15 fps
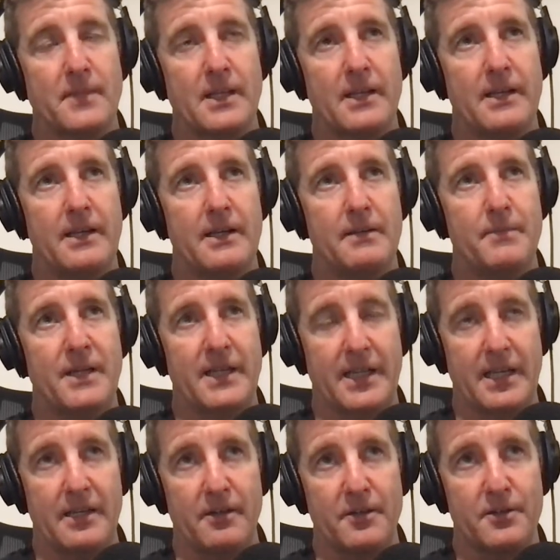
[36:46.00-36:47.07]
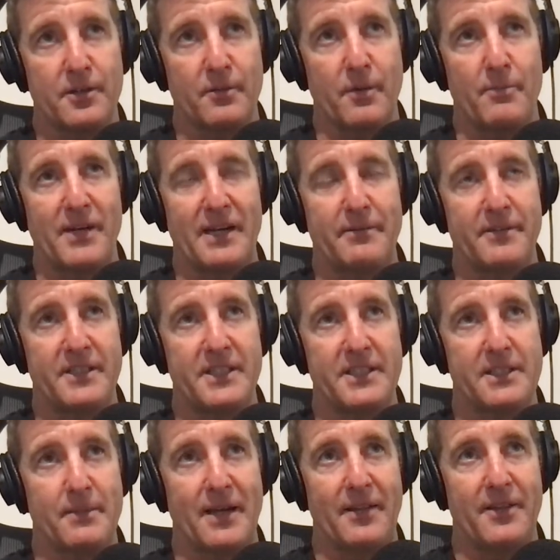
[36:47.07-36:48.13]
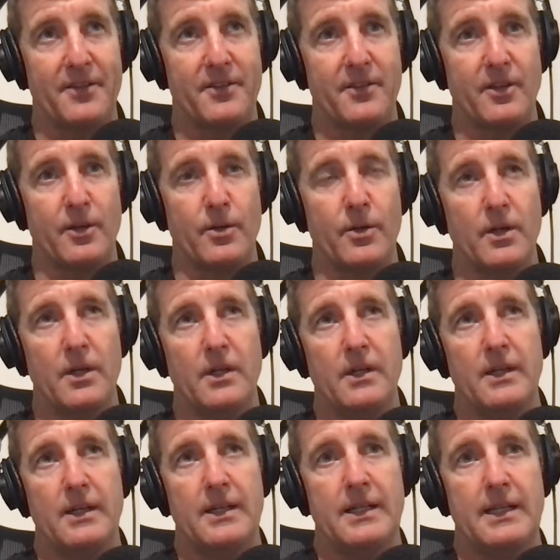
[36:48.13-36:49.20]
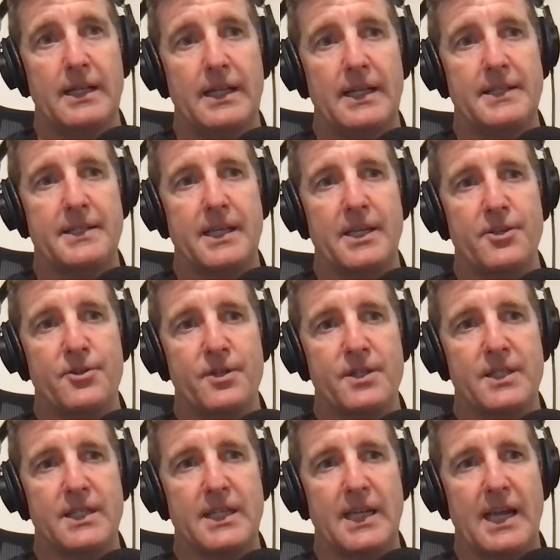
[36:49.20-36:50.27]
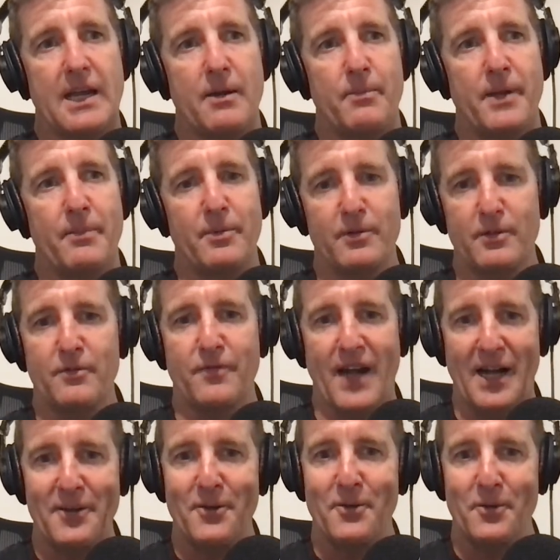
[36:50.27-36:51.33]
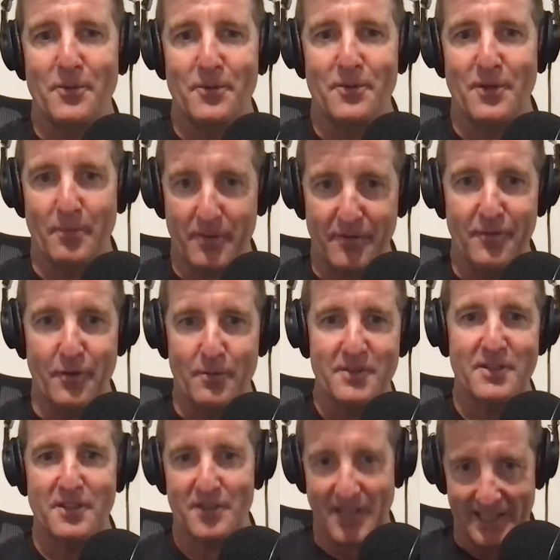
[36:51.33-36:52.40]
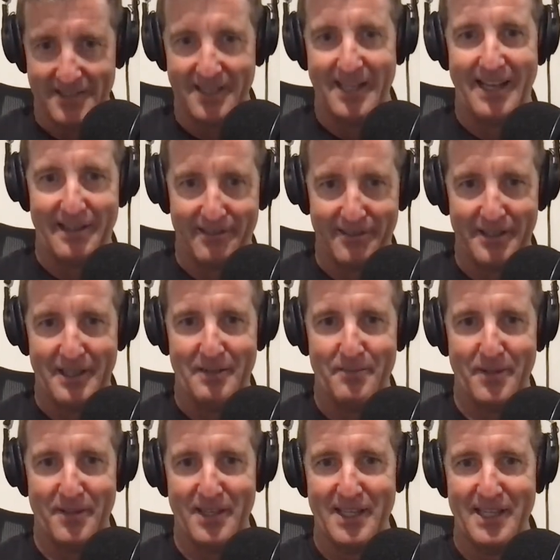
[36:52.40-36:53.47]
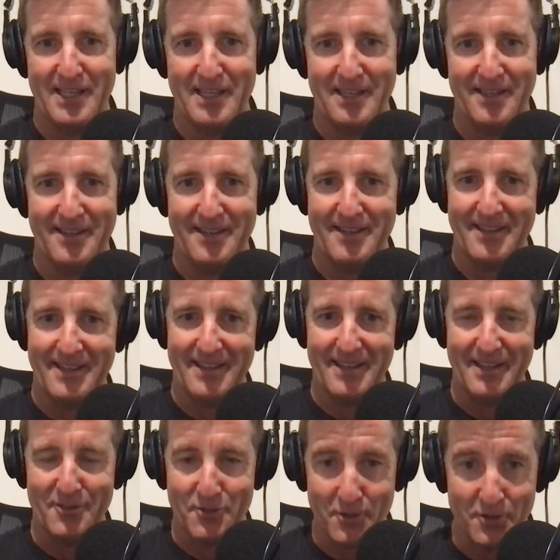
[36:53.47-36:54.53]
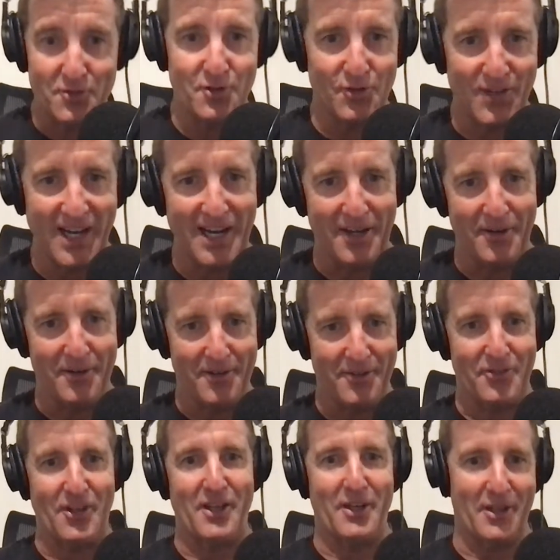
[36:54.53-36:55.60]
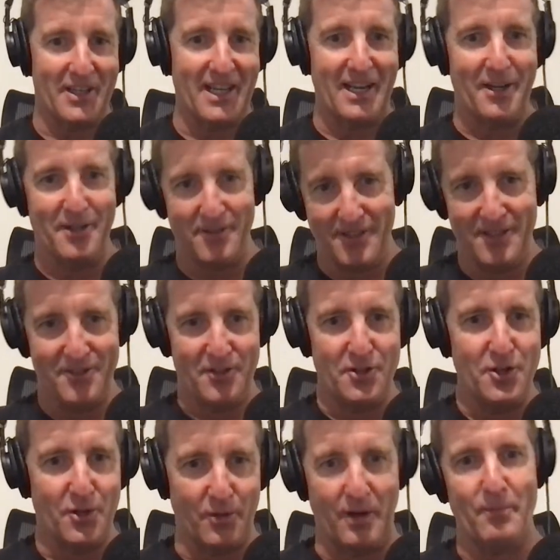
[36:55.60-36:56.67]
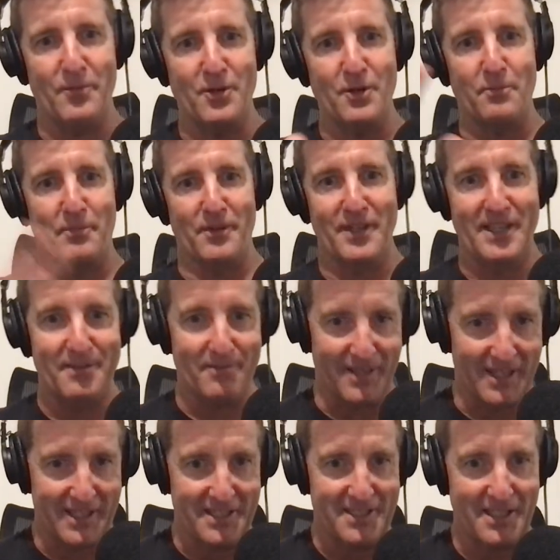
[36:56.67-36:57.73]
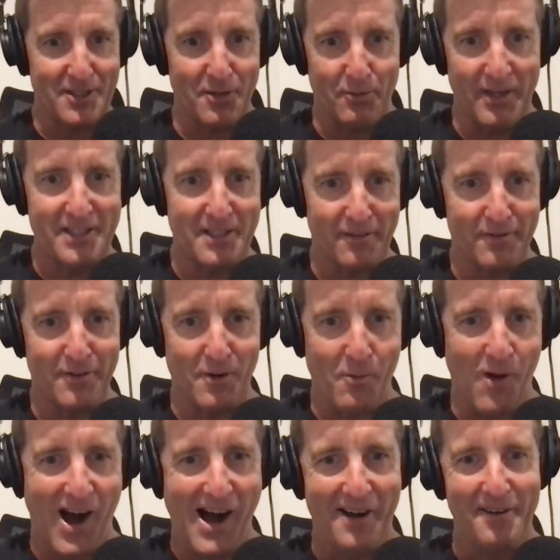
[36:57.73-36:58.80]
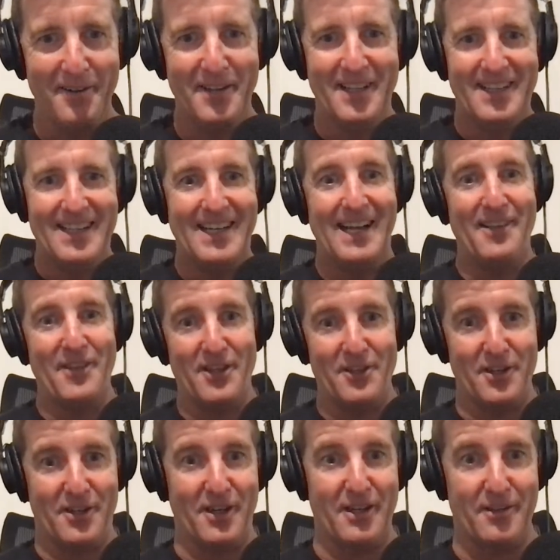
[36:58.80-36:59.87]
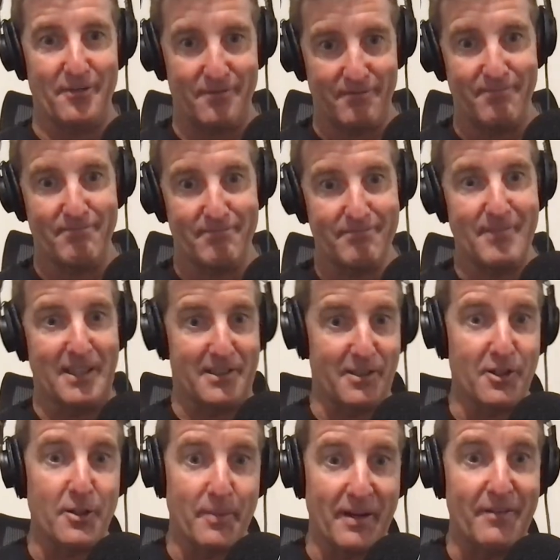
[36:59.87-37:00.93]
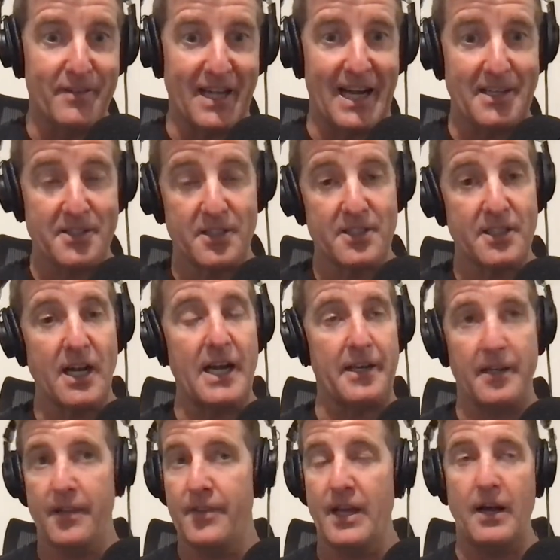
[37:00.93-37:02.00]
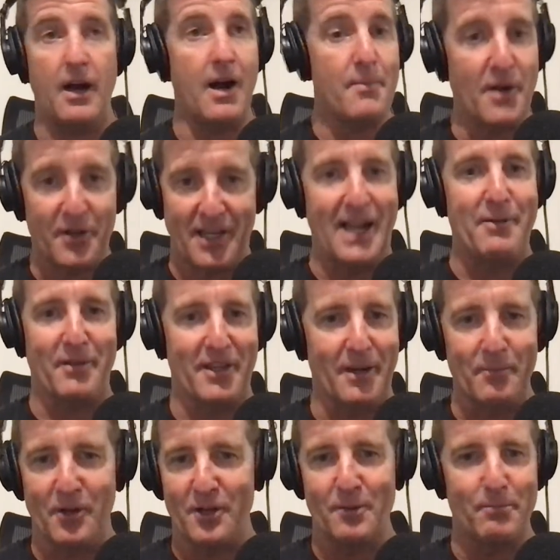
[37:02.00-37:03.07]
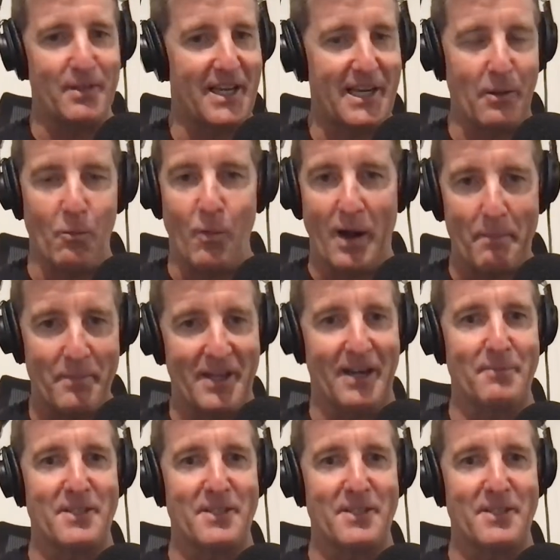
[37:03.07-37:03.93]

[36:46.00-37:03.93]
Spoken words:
and again, I was talking with Brad Richards about this, it's interesting how people will value your performances as an athlete, but then as soon as you're done, it's like, okay, there's a new crop, new breed. Like I said, you rent it for a while, and then you kind of, it's a little bit of cast aside. And I'm okay with it. I'm not complaining one bit. I'm